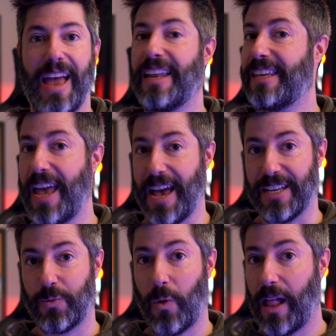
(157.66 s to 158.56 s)
And
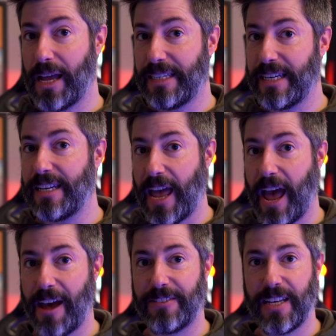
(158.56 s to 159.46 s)
yes, while I didn't
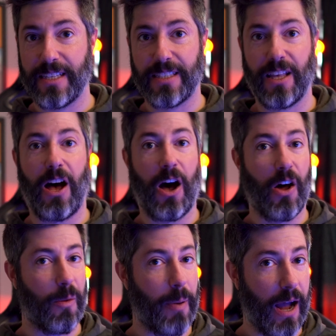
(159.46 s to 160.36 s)
have Tesla
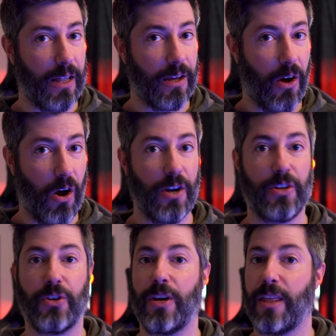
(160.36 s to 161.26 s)
Autopilot on
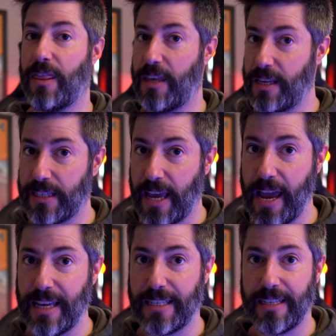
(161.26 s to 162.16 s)
during this
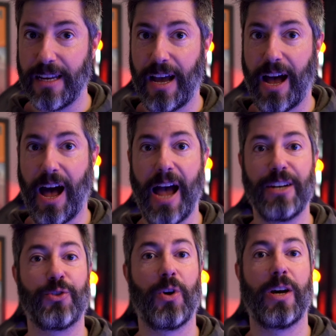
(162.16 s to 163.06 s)
case, I
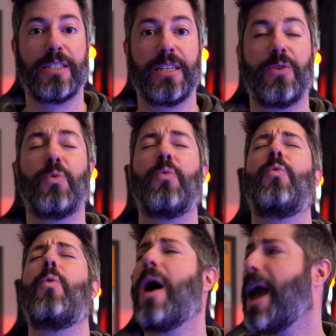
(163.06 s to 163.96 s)
trust it
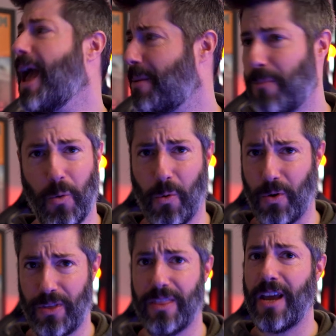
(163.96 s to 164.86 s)
way
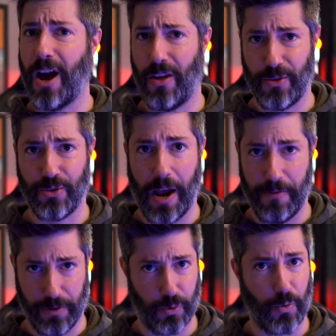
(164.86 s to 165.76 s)
more than the other
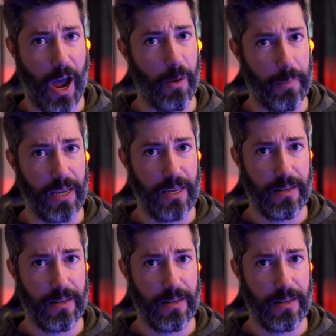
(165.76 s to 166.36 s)
drivers around me.